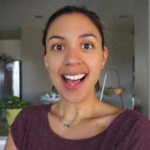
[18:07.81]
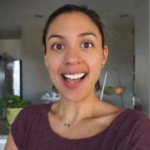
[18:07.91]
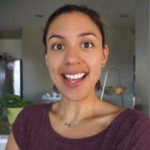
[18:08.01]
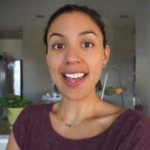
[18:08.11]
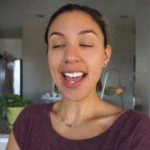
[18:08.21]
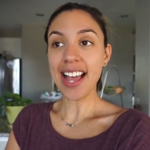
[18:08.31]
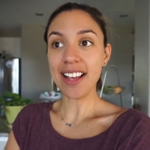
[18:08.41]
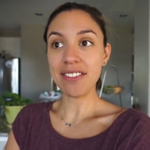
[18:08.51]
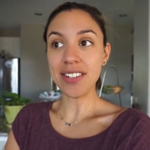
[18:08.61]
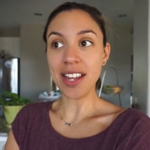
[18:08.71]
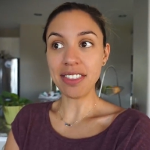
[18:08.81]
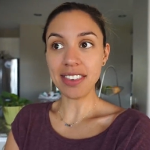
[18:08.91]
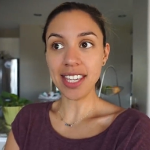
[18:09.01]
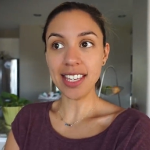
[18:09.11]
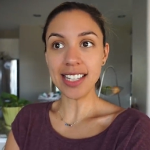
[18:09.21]
I have
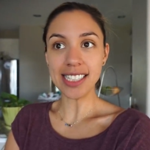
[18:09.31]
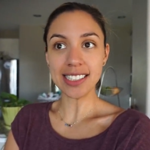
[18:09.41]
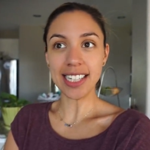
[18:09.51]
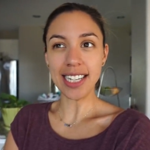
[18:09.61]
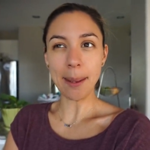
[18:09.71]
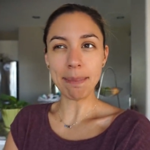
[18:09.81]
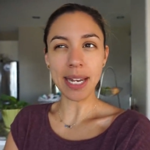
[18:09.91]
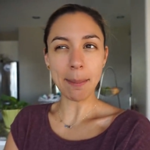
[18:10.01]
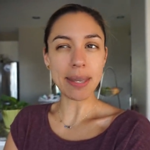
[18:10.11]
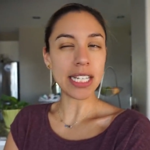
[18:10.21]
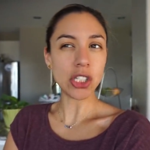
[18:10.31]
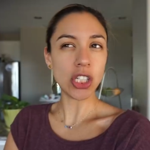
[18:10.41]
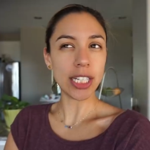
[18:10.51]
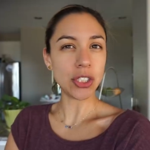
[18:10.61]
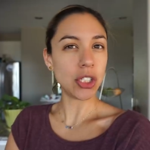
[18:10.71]
nothing that's like, that I'm
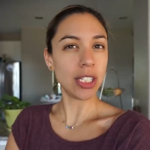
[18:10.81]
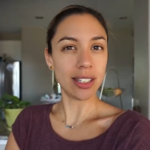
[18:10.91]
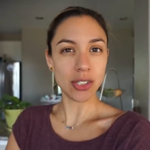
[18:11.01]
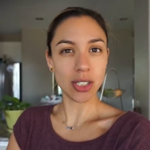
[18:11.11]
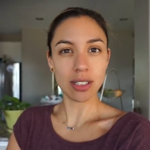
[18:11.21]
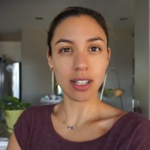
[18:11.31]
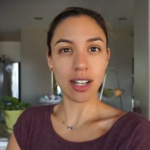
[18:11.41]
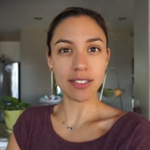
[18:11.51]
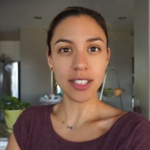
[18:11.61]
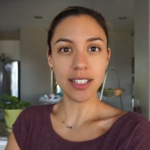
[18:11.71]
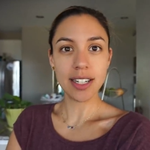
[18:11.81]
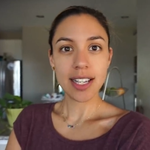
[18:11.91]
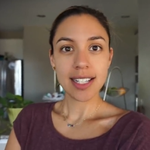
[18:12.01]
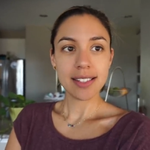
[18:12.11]
itching, itching, itching to cover.